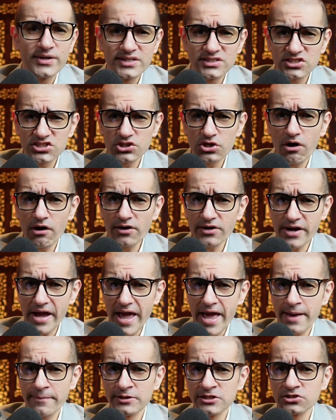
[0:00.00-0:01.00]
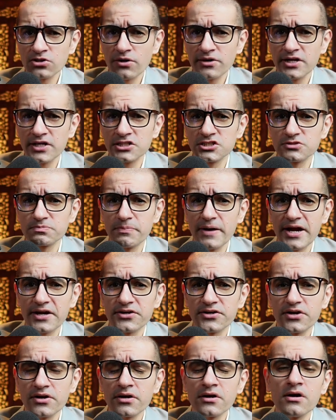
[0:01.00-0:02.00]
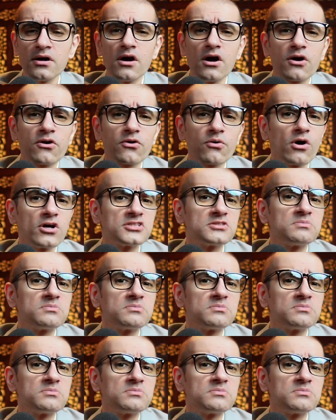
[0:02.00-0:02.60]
start Amazon Inspector across